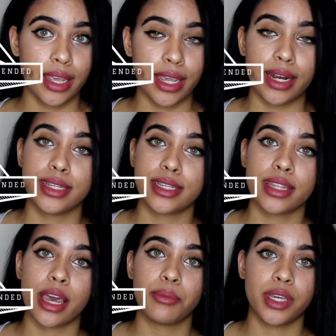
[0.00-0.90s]
And I say
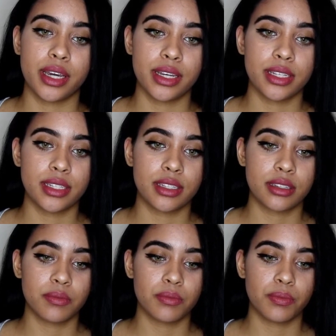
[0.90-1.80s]
that
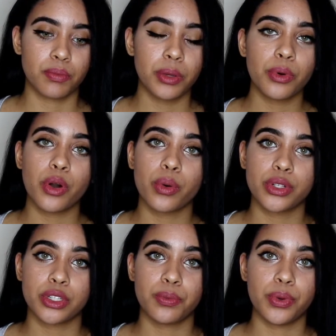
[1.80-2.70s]
because people go
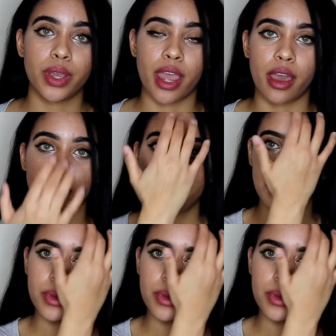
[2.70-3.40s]
into the bootcamp